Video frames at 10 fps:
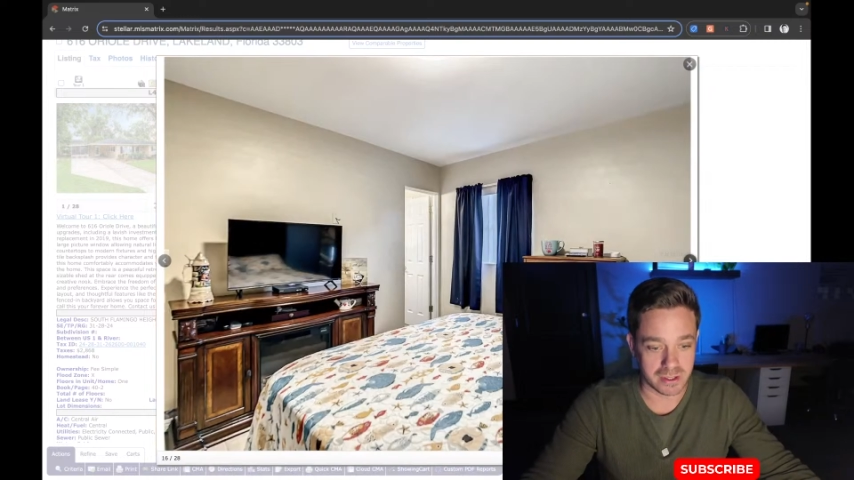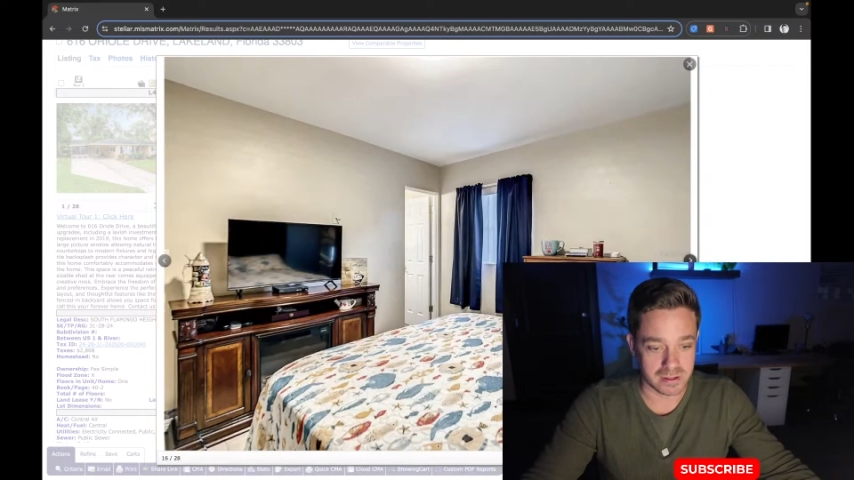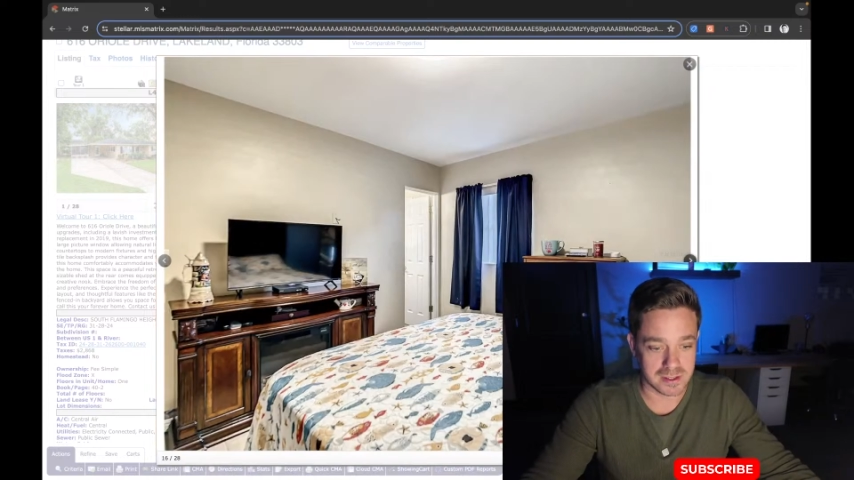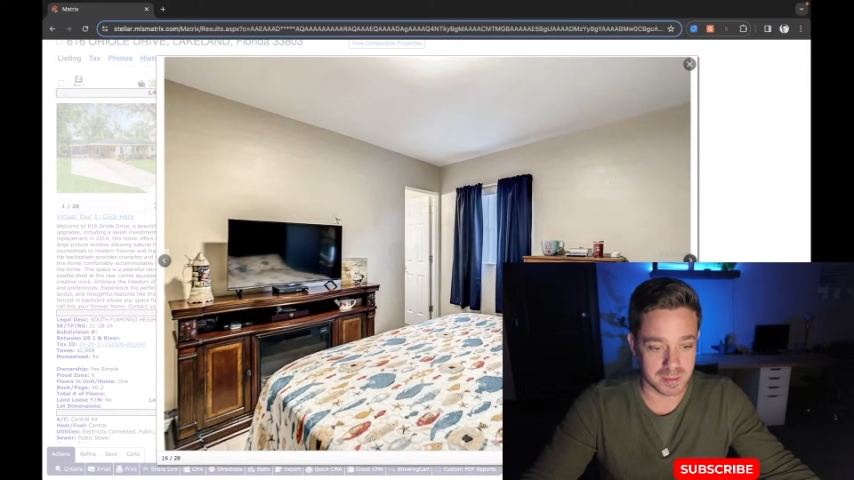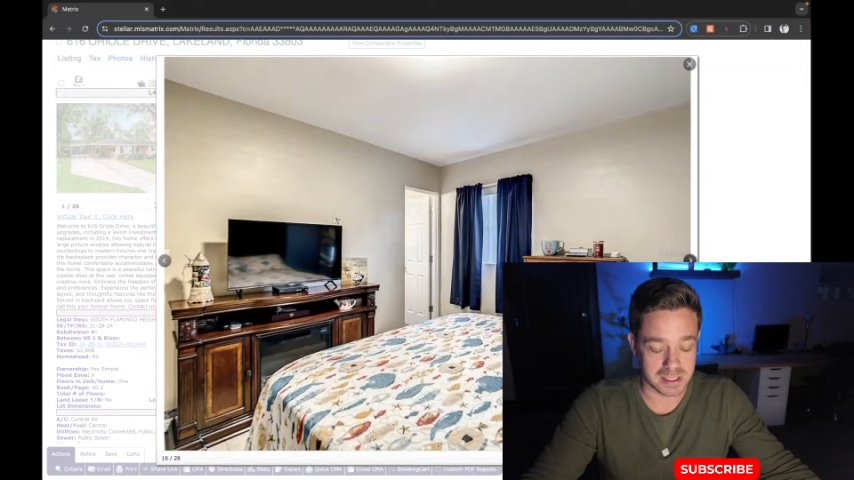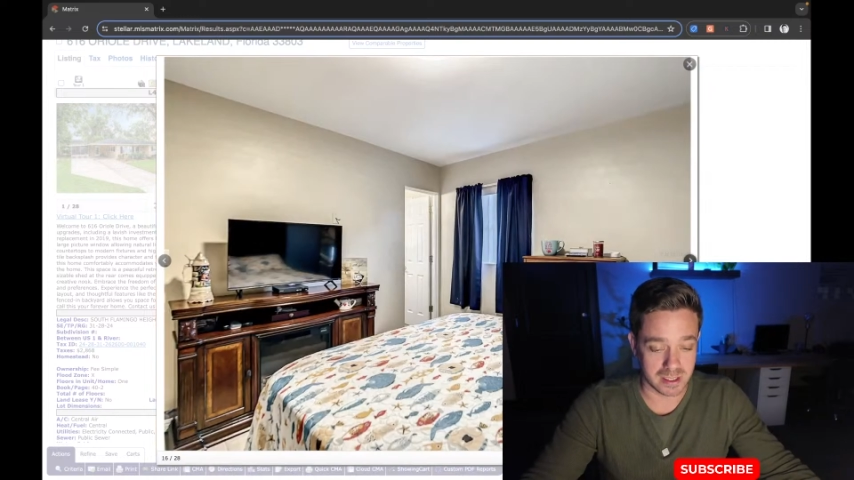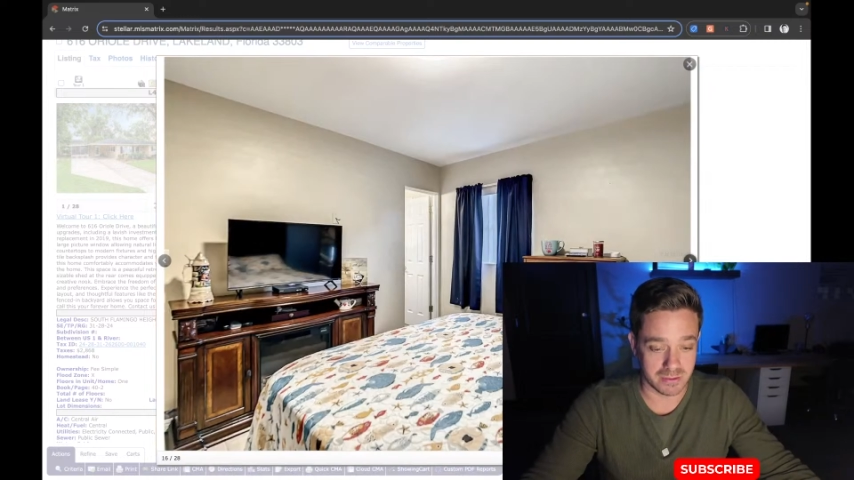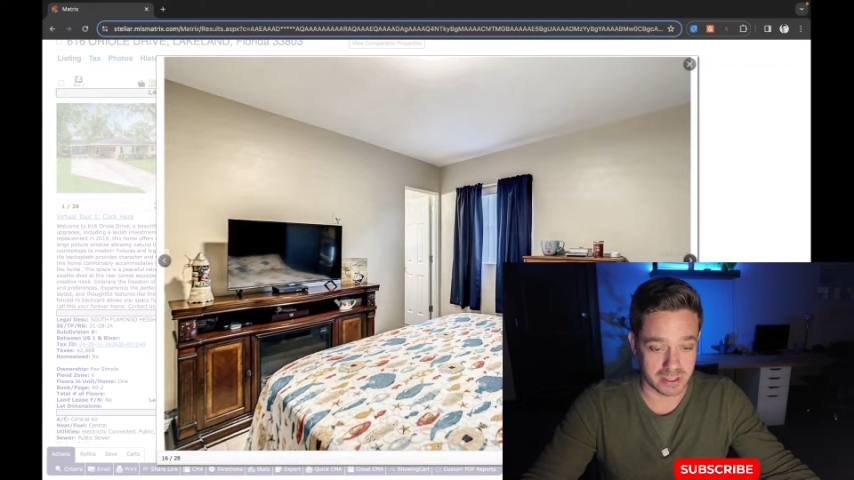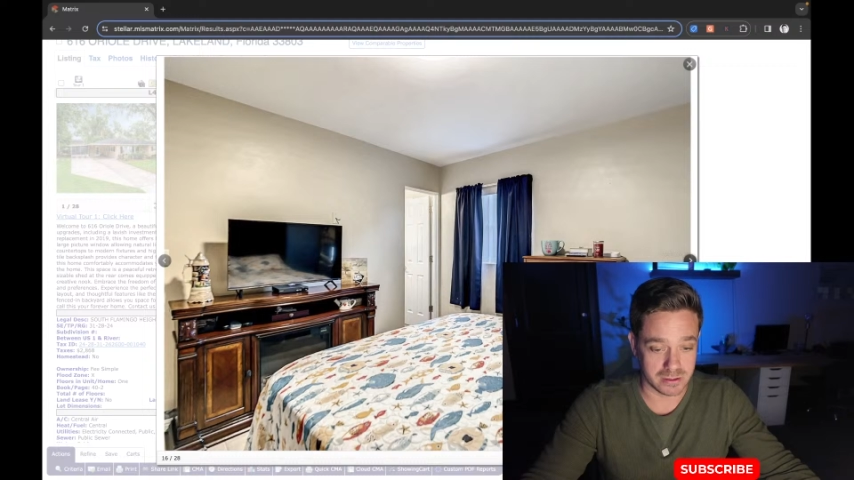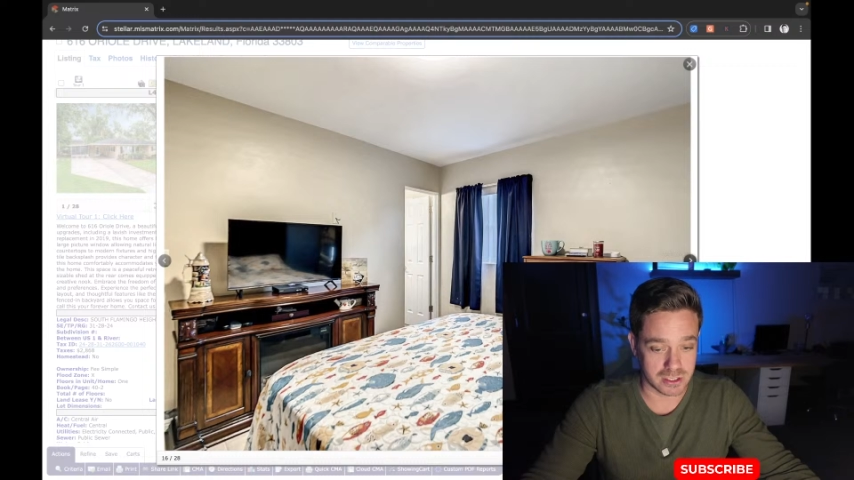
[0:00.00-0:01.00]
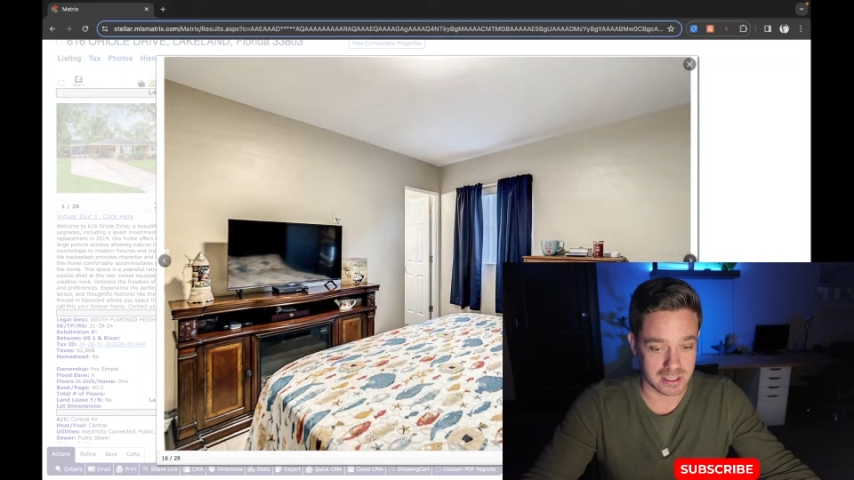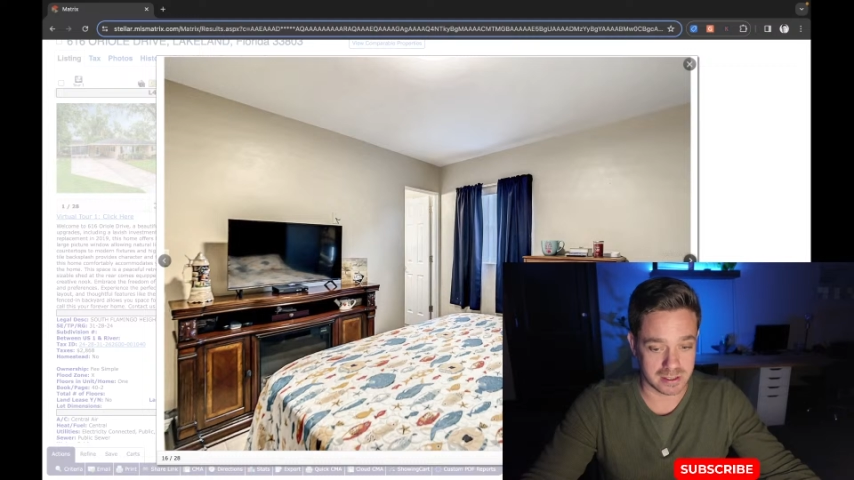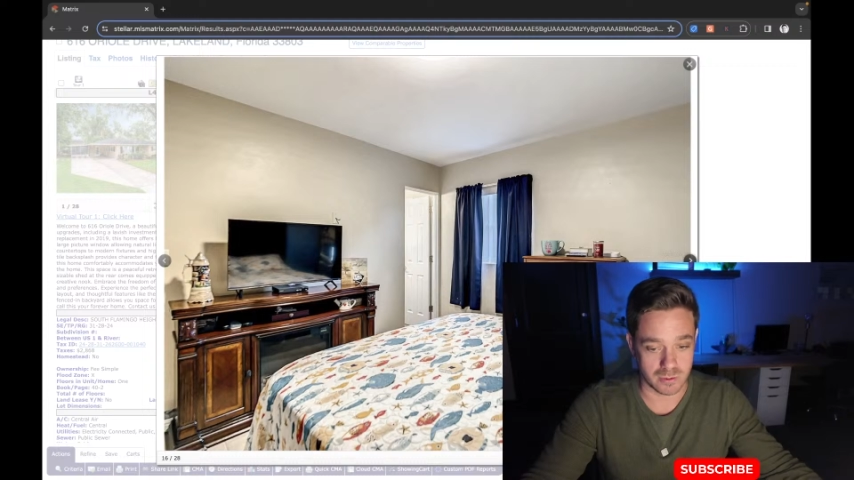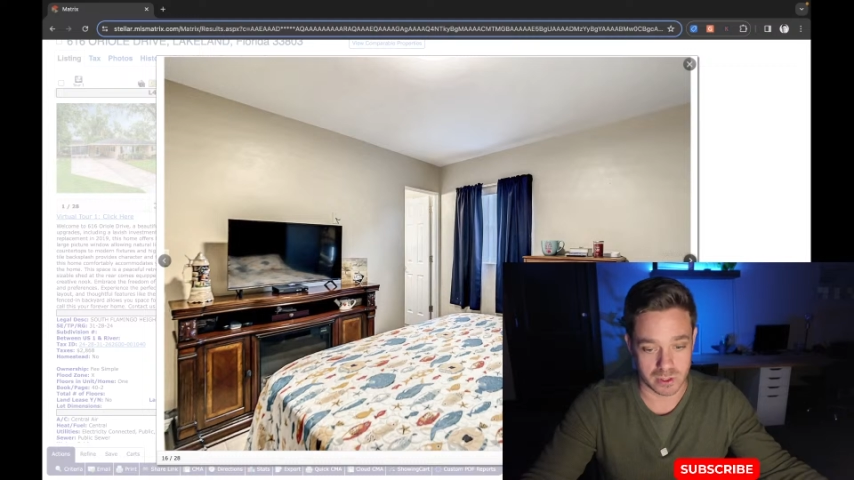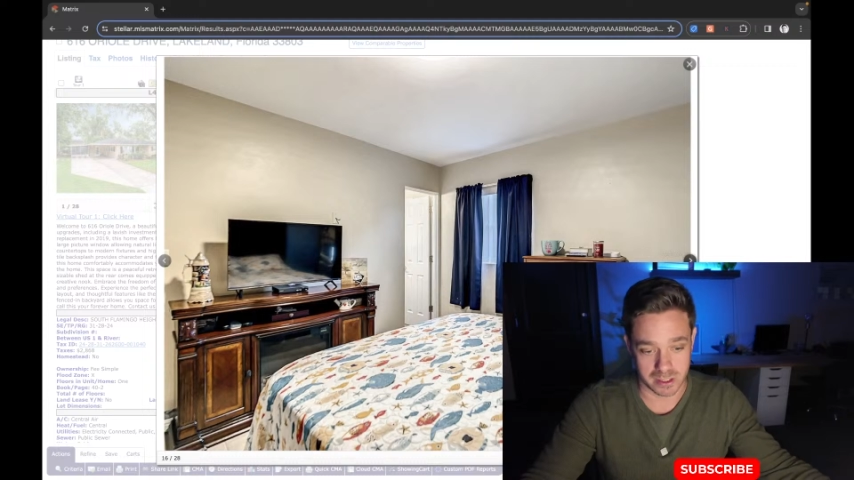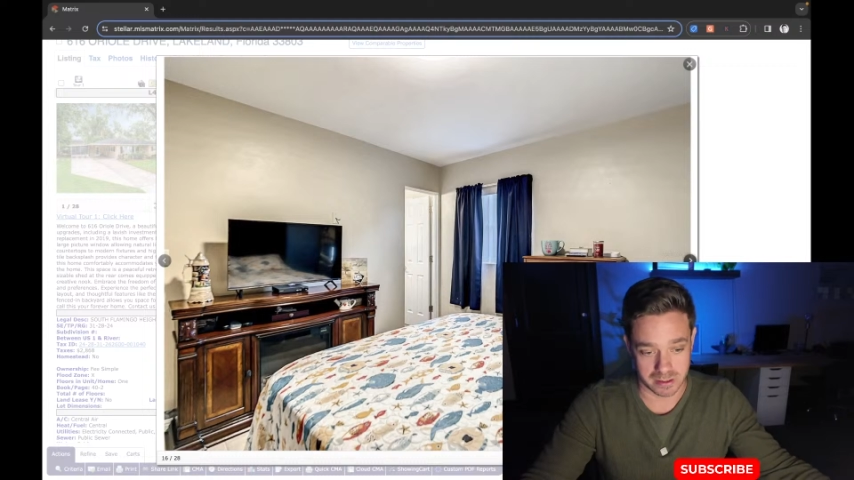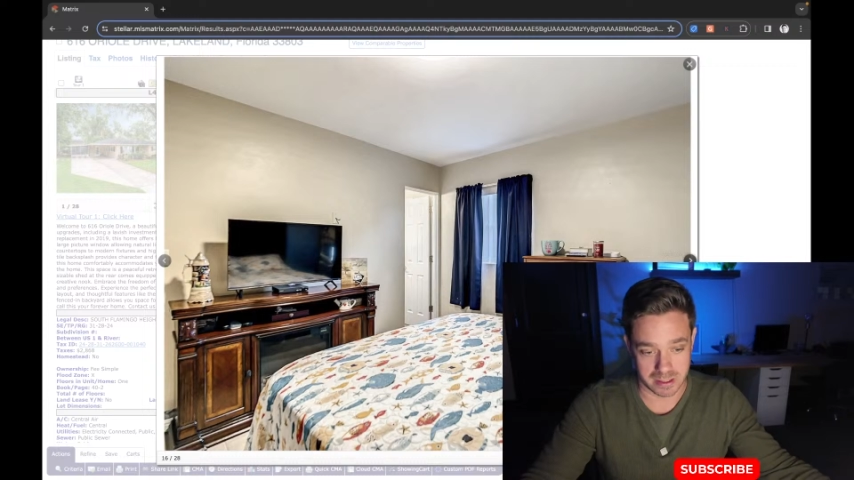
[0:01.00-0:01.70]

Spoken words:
Somebody's living here, just like the one I